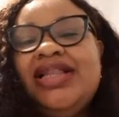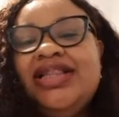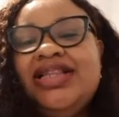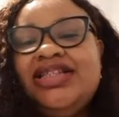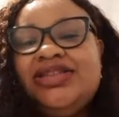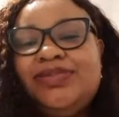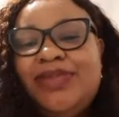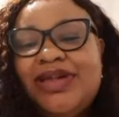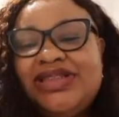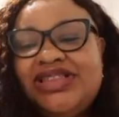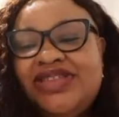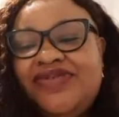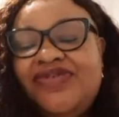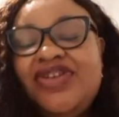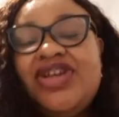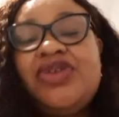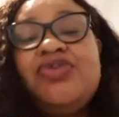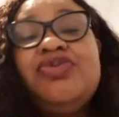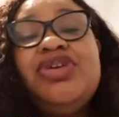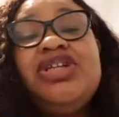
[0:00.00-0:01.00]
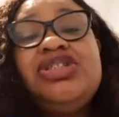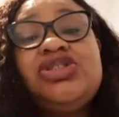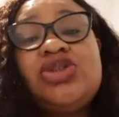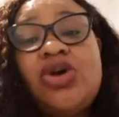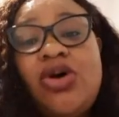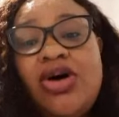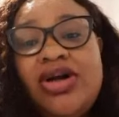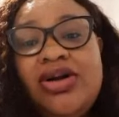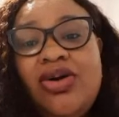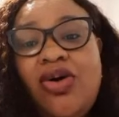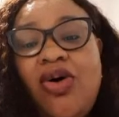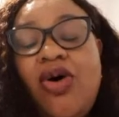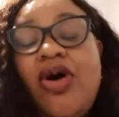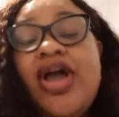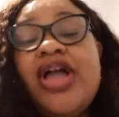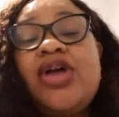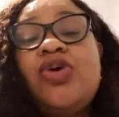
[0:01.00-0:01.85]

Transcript: the specific return or a